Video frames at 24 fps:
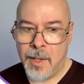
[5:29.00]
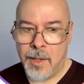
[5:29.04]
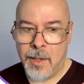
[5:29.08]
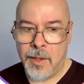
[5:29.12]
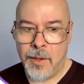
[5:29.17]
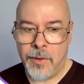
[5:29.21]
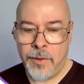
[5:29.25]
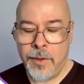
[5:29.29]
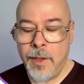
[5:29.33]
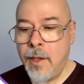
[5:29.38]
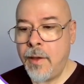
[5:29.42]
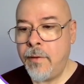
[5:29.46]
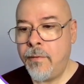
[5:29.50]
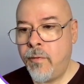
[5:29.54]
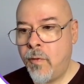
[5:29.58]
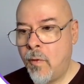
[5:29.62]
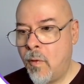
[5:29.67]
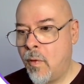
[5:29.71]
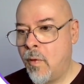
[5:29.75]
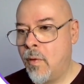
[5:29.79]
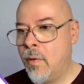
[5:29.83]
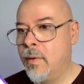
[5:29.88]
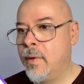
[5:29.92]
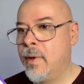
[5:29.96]

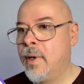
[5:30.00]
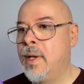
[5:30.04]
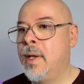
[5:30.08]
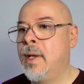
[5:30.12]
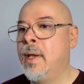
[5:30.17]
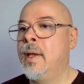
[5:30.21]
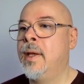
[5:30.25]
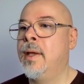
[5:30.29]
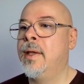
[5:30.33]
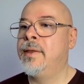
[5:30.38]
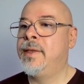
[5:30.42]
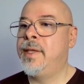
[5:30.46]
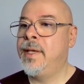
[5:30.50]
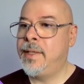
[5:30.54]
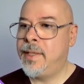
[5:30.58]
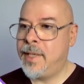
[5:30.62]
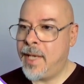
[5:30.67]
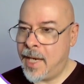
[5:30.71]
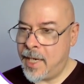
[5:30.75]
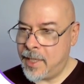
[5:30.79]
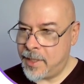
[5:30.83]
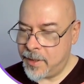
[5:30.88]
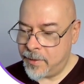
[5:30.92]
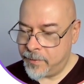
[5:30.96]
Therefore, the
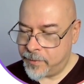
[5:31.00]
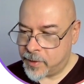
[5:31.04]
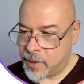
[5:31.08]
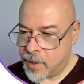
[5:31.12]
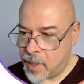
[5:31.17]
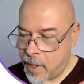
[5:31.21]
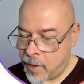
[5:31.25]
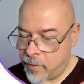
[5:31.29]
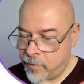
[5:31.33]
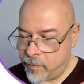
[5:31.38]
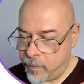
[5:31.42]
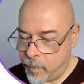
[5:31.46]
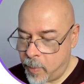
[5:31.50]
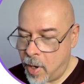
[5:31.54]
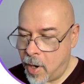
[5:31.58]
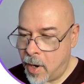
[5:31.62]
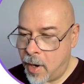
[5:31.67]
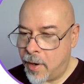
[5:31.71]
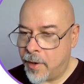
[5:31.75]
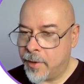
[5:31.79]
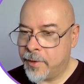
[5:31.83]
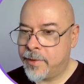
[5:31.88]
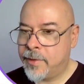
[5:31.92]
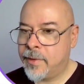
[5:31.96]
native's life
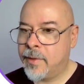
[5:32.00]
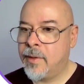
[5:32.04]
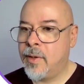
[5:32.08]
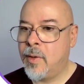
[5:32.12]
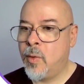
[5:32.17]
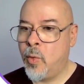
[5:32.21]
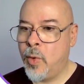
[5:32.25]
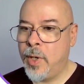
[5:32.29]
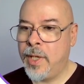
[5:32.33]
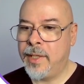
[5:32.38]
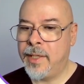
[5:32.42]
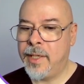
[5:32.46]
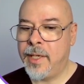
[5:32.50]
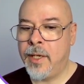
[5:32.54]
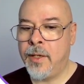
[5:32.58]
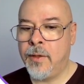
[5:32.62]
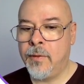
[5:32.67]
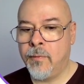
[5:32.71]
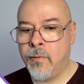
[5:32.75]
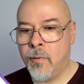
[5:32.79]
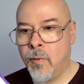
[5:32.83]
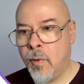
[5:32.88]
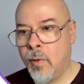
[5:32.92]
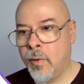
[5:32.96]
path will
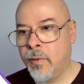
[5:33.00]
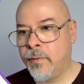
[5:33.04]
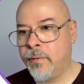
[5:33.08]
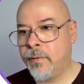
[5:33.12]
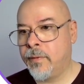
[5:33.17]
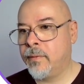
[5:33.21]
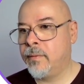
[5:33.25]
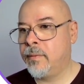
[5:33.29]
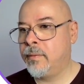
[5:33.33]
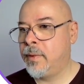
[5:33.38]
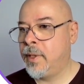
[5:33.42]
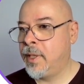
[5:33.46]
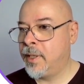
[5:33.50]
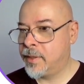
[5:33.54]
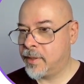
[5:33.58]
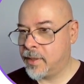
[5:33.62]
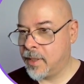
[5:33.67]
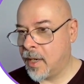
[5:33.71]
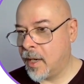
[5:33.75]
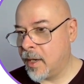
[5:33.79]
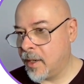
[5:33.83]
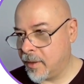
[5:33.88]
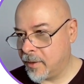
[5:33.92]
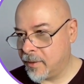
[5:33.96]
involve
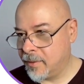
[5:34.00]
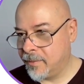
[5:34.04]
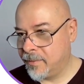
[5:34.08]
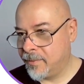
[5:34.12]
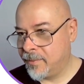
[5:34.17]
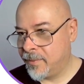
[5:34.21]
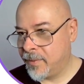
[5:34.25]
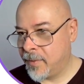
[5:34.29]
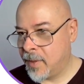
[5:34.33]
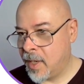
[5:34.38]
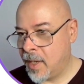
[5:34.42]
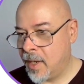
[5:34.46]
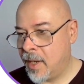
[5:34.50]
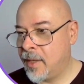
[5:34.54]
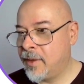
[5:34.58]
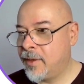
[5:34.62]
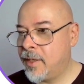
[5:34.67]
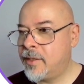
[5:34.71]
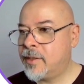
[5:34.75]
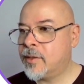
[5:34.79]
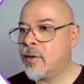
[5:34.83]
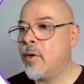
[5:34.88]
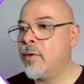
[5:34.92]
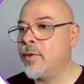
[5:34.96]
exile. In
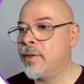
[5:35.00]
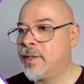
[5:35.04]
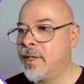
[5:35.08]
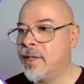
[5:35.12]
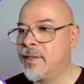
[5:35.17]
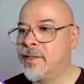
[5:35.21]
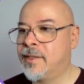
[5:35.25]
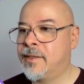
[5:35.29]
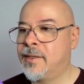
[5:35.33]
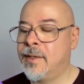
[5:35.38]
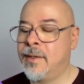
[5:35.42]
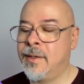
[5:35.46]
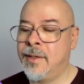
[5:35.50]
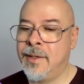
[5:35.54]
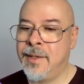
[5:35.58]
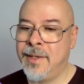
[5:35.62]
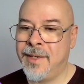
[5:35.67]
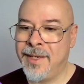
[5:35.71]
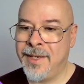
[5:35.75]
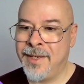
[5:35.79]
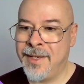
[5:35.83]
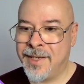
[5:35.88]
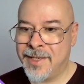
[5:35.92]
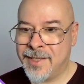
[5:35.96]
this context,
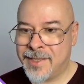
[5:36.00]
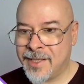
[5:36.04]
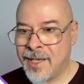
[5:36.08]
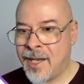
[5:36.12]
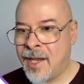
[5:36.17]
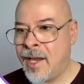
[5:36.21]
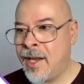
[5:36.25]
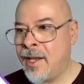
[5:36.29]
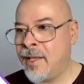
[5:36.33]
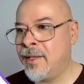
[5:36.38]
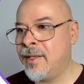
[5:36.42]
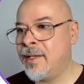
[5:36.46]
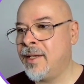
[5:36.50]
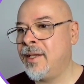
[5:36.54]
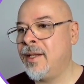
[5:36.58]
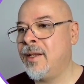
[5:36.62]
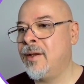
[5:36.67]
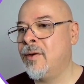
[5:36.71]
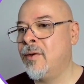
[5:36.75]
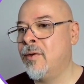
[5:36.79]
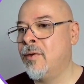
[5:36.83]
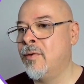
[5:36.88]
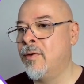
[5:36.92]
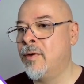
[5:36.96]
exile
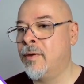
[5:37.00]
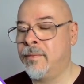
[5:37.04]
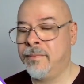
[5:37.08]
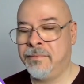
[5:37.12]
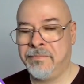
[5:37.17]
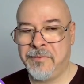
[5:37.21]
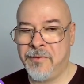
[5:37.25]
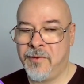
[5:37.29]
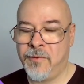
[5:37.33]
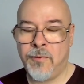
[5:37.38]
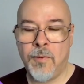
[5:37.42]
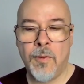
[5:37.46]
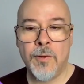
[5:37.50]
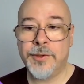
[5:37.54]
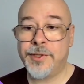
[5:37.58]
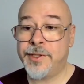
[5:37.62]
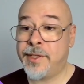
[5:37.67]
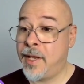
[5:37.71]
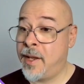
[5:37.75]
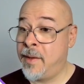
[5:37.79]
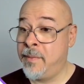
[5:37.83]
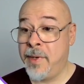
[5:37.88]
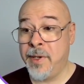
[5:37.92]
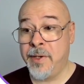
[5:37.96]
or
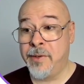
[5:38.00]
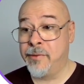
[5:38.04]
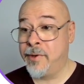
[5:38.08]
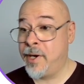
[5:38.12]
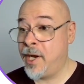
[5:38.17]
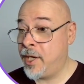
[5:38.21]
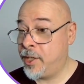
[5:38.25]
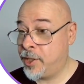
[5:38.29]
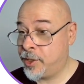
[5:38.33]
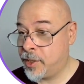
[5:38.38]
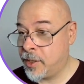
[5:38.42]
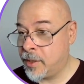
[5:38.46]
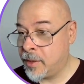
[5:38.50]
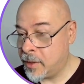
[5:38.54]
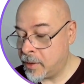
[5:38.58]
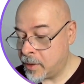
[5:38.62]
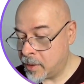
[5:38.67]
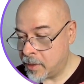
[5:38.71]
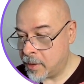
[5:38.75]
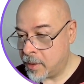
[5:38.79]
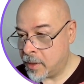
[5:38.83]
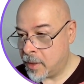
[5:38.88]
forced emigration